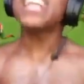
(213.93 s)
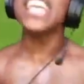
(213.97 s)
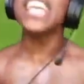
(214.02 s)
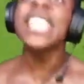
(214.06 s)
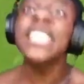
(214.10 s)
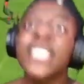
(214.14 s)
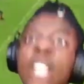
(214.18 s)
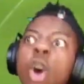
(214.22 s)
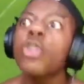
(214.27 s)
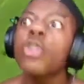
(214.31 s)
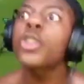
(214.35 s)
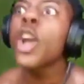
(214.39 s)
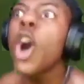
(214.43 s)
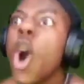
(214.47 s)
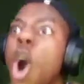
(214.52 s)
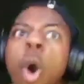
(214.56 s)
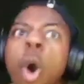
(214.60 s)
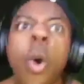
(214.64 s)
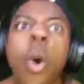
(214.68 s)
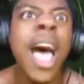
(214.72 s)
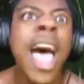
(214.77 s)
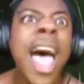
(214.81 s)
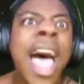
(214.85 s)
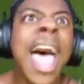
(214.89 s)
is you
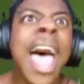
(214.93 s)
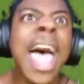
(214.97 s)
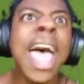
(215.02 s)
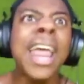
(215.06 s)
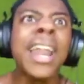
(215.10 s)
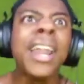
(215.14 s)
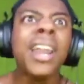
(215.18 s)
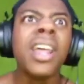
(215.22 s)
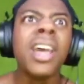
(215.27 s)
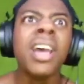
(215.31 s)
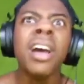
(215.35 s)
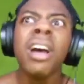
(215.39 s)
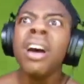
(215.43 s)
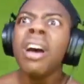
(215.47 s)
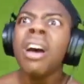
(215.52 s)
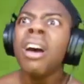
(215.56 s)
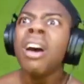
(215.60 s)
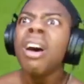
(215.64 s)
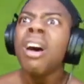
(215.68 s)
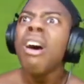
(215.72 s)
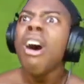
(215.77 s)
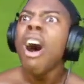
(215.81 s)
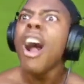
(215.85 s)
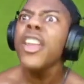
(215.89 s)
doing?
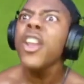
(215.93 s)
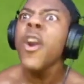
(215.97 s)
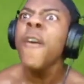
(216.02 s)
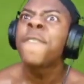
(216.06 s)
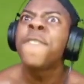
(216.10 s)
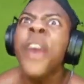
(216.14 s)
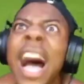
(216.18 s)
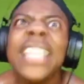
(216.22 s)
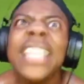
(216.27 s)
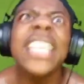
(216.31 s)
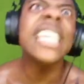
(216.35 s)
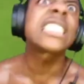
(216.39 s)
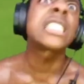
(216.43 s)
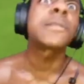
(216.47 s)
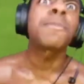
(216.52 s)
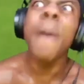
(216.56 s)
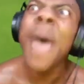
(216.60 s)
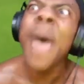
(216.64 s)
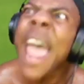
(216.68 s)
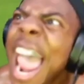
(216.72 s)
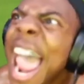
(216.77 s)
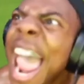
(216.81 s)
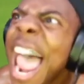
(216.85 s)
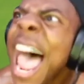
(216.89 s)
Are you fucking
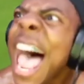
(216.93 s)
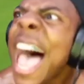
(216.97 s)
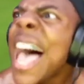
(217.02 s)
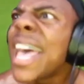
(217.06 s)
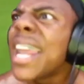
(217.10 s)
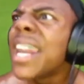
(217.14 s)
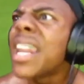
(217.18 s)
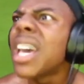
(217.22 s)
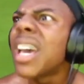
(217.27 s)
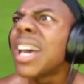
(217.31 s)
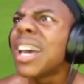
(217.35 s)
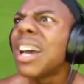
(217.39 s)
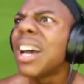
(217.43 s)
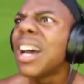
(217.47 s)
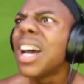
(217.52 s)
spin? What